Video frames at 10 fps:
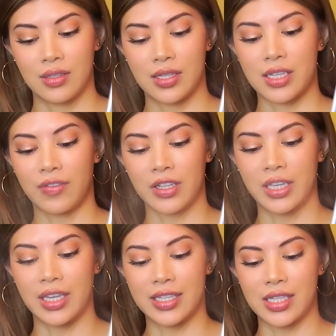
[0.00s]
This
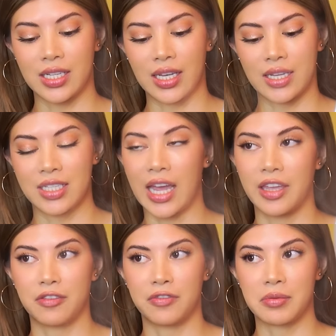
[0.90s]
definitely isn't a
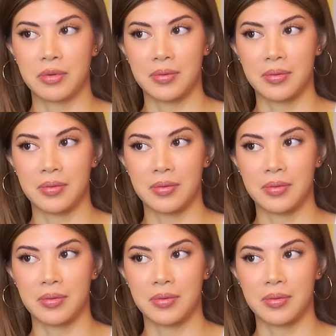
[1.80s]
diet food.